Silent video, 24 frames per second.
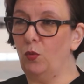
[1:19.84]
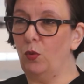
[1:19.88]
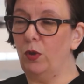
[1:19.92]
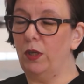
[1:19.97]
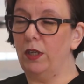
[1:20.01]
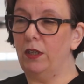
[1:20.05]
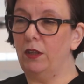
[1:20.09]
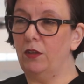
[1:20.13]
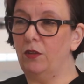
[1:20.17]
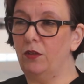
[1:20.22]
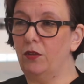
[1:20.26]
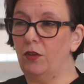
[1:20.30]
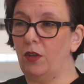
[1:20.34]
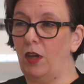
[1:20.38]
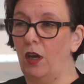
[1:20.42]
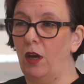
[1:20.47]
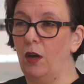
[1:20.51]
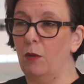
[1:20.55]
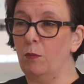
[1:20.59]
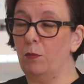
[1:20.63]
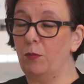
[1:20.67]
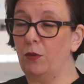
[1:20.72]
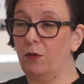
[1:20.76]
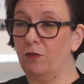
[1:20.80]
with
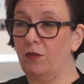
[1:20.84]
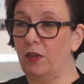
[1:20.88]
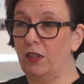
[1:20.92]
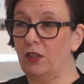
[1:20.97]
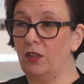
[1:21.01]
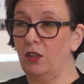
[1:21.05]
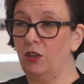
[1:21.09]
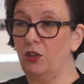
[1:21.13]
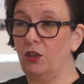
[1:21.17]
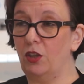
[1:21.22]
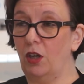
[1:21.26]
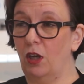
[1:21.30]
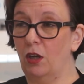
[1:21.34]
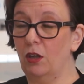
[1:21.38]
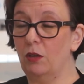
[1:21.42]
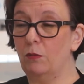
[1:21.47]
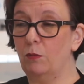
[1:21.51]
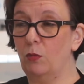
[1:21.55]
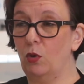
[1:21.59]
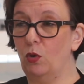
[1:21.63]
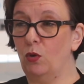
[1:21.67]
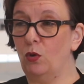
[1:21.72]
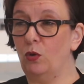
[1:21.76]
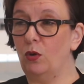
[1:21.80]
Professor Sian
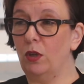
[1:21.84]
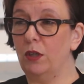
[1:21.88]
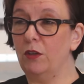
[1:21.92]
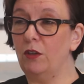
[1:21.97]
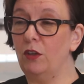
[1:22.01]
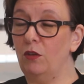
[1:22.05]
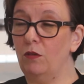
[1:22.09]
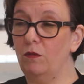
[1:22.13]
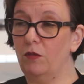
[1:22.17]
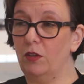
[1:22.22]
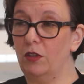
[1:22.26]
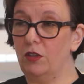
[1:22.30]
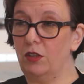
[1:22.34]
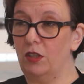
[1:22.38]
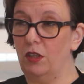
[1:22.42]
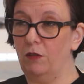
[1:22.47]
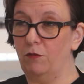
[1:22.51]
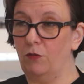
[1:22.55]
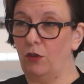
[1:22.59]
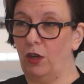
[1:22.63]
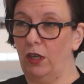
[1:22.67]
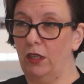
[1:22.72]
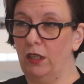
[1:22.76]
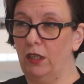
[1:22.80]
Moore at the University
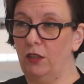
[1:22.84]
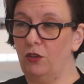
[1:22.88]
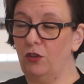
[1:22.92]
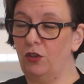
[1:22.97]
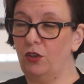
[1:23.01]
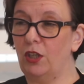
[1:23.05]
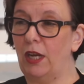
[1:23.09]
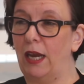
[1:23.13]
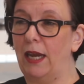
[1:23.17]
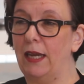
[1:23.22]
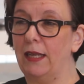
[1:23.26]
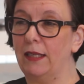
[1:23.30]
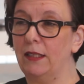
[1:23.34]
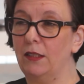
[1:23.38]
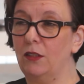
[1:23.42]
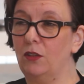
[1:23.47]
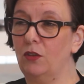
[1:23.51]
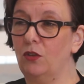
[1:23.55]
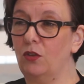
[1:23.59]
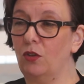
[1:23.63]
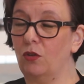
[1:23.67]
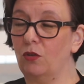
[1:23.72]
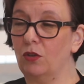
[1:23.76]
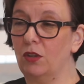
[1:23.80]
of Greenwich
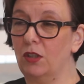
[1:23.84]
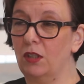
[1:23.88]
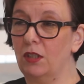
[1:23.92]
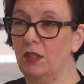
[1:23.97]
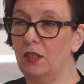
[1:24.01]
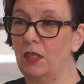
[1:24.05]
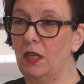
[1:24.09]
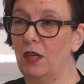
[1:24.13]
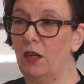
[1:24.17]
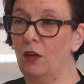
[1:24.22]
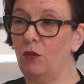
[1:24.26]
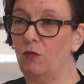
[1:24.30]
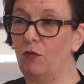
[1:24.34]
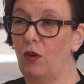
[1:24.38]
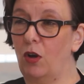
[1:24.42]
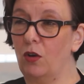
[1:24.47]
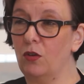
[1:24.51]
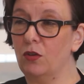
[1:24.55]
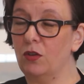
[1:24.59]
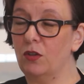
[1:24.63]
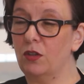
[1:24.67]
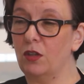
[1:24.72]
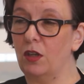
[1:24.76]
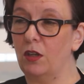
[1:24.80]
and Dr. Silla
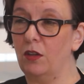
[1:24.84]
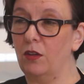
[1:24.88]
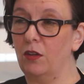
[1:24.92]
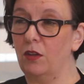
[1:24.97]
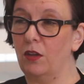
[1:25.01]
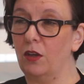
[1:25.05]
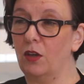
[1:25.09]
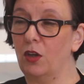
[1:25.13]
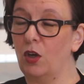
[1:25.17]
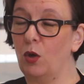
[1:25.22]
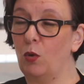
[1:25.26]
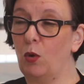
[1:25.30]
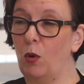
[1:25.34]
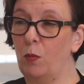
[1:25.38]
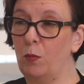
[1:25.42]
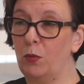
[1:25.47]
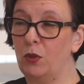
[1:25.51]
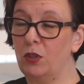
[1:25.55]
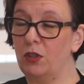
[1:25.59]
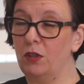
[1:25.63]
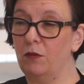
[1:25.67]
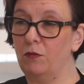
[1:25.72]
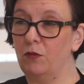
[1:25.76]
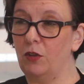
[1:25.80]
Ross at the
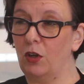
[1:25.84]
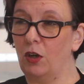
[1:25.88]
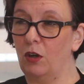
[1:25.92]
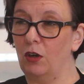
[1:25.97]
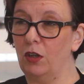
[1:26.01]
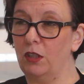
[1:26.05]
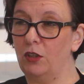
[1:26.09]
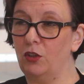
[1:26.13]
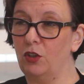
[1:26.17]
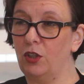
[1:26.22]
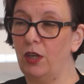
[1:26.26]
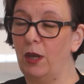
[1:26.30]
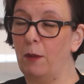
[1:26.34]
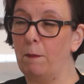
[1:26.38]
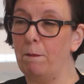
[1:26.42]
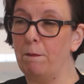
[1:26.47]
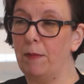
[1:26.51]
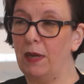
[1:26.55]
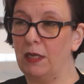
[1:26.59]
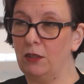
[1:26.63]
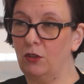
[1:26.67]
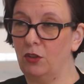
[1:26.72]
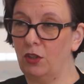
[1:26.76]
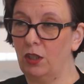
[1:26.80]
Cooperative College in
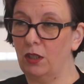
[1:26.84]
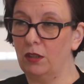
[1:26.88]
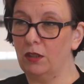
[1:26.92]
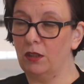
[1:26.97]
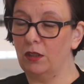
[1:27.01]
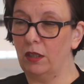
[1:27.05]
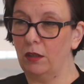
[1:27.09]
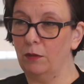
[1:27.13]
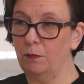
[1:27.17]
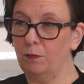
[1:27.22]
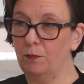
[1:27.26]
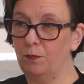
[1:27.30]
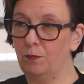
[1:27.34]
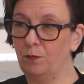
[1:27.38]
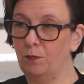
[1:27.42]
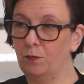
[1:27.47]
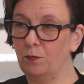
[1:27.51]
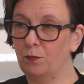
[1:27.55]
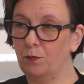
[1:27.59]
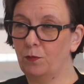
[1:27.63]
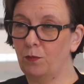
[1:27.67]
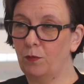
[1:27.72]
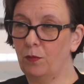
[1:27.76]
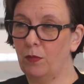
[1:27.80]
Manchester.
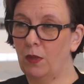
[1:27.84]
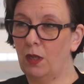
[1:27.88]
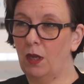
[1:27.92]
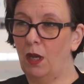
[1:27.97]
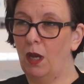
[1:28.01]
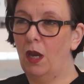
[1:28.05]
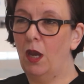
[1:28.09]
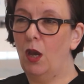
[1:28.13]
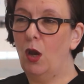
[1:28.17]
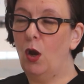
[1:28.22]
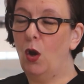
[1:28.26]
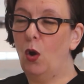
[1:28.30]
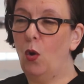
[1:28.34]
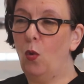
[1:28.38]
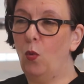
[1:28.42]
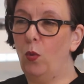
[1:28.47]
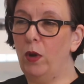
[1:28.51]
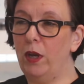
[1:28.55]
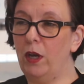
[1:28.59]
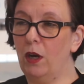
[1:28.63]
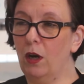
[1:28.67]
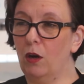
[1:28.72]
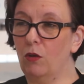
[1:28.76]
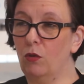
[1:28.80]

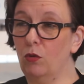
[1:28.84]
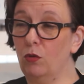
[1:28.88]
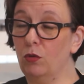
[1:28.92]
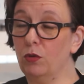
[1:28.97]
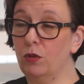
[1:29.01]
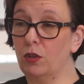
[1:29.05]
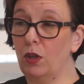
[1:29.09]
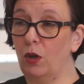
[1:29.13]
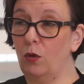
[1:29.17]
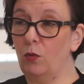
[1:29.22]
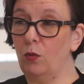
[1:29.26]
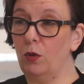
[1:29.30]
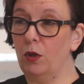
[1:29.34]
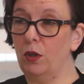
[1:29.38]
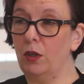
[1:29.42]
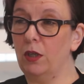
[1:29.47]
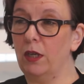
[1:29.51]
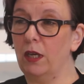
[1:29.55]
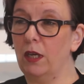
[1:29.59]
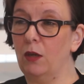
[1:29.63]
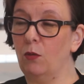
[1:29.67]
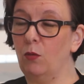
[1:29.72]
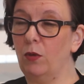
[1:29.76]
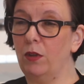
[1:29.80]
We are also
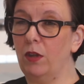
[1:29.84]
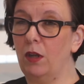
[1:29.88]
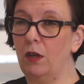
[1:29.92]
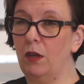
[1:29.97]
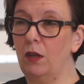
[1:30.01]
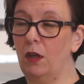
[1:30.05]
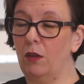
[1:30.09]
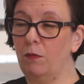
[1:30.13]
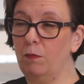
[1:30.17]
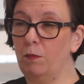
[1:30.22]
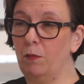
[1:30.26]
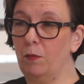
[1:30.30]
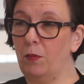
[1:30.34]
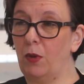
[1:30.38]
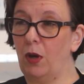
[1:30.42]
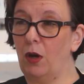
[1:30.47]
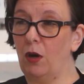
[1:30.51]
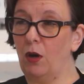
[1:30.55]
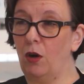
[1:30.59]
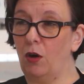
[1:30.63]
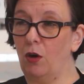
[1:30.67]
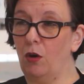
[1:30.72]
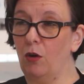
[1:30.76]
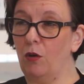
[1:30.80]
working with a number
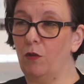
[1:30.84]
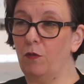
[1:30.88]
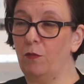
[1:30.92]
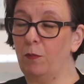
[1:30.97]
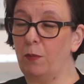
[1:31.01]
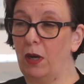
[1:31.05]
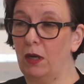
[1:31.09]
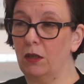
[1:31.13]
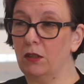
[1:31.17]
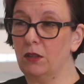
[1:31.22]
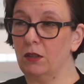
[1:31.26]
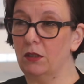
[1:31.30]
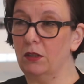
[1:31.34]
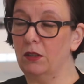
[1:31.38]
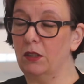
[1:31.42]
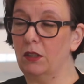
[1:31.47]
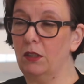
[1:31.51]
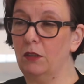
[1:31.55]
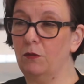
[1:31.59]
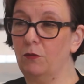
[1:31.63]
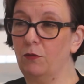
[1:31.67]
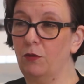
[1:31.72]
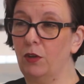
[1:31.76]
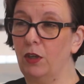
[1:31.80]
of parcel
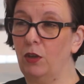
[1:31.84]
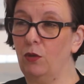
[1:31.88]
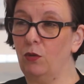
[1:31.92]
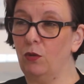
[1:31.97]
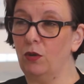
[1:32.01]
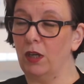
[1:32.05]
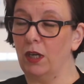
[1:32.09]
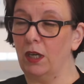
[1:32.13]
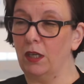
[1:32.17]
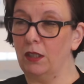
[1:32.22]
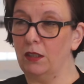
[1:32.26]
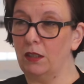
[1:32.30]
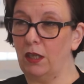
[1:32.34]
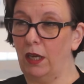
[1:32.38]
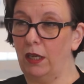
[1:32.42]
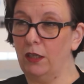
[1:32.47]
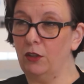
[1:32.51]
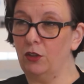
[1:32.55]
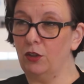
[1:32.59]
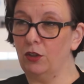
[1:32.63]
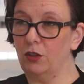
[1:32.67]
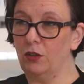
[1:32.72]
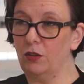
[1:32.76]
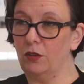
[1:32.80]
delivery
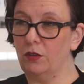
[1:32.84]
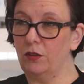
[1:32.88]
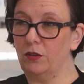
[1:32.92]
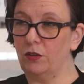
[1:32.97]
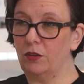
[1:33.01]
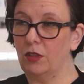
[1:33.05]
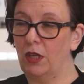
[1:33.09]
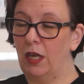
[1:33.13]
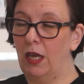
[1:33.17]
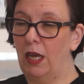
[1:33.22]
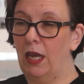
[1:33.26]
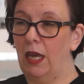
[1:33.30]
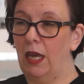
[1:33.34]
organisations